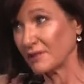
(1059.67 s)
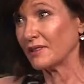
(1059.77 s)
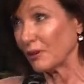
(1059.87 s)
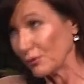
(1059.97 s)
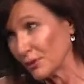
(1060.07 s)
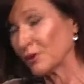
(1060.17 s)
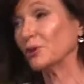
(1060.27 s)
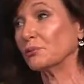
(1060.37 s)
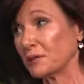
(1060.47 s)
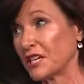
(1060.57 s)
all
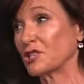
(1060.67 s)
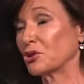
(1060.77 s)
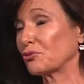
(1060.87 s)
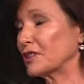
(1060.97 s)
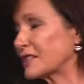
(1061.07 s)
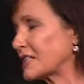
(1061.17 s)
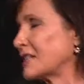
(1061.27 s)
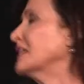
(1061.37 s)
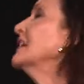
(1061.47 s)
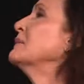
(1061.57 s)
the potential risks.
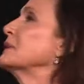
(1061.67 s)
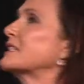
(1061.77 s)
But